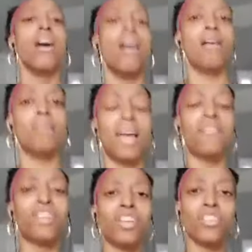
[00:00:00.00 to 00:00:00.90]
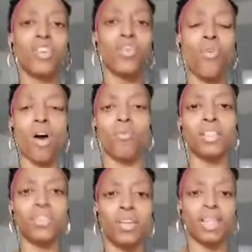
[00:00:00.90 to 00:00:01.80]
And for those of you who are
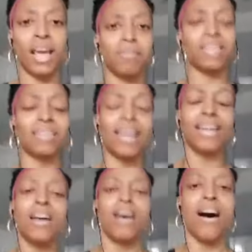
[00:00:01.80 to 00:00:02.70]
wondering, came in late,